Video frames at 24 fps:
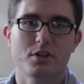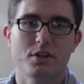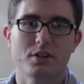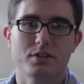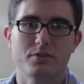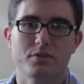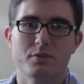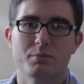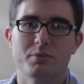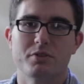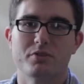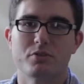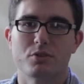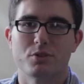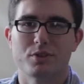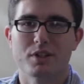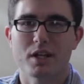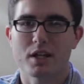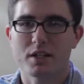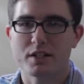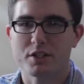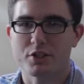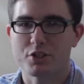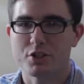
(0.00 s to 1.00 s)
CrossFit before,
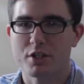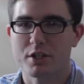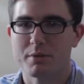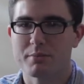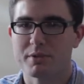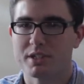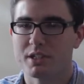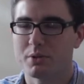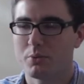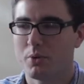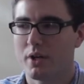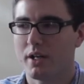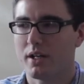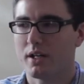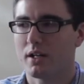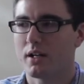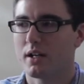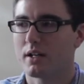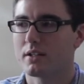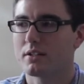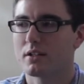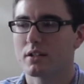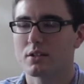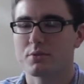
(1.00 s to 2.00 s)
not in a gym anyway.
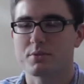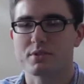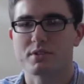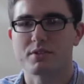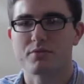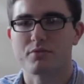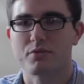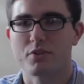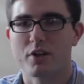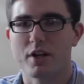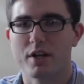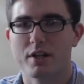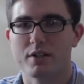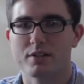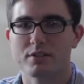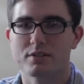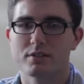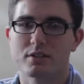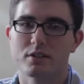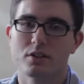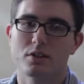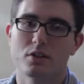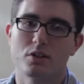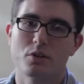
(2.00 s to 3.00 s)
I had done it with some
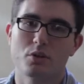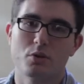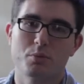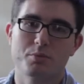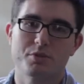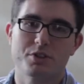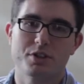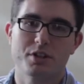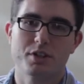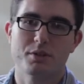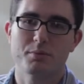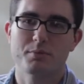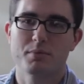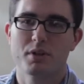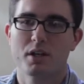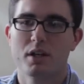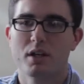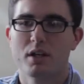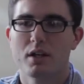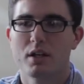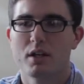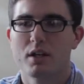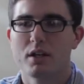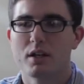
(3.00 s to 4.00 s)
friends in a home gym,
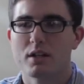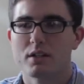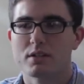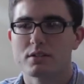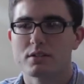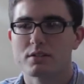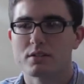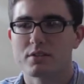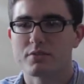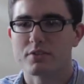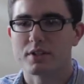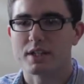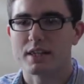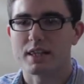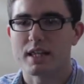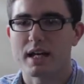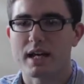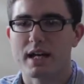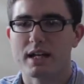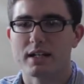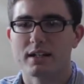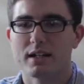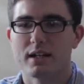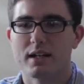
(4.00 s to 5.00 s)
stuff like
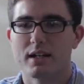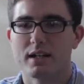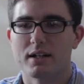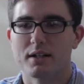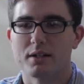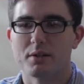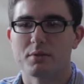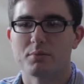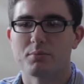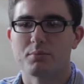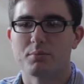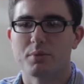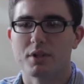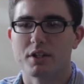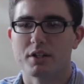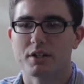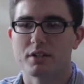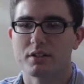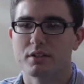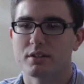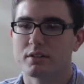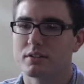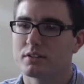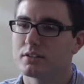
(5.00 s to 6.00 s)
that, uh,
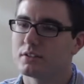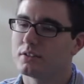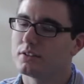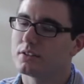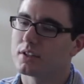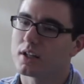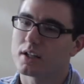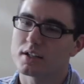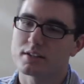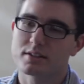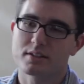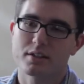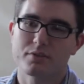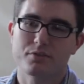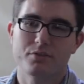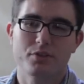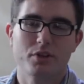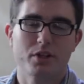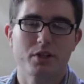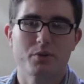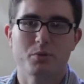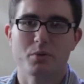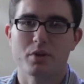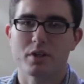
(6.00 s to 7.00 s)
but you gotta set
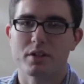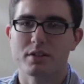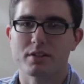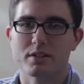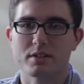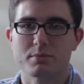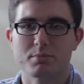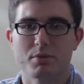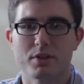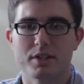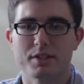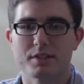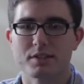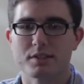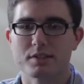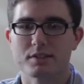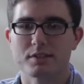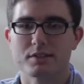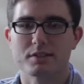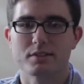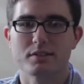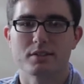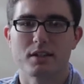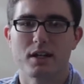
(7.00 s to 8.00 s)
foot in one of these
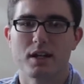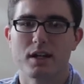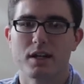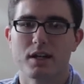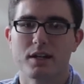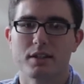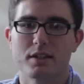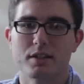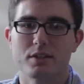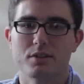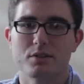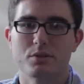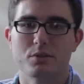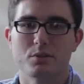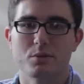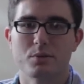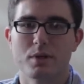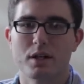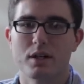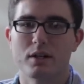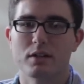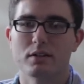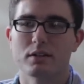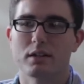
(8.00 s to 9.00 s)
places uh, that do it
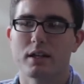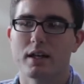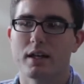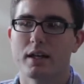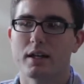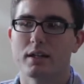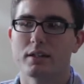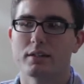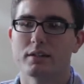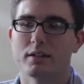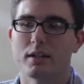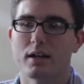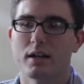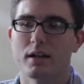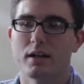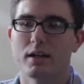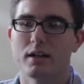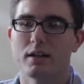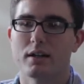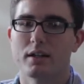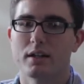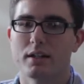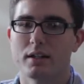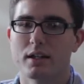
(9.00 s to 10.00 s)
well, and
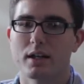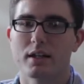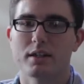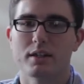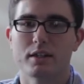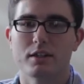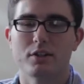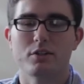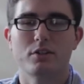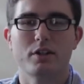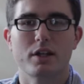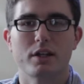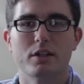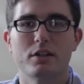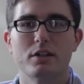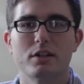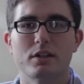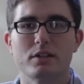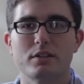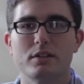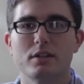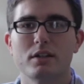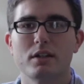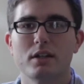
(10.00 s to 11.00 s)
uh, and I think you'll get
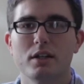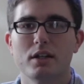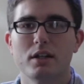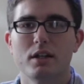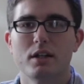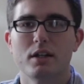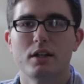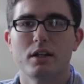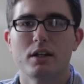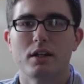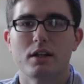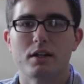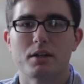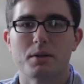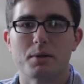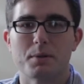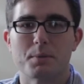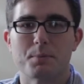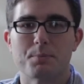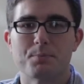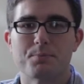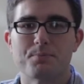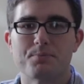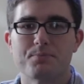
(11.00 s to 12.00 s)
hooked.
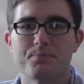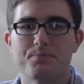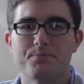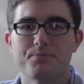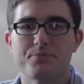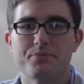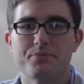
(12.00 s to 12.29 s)
Um,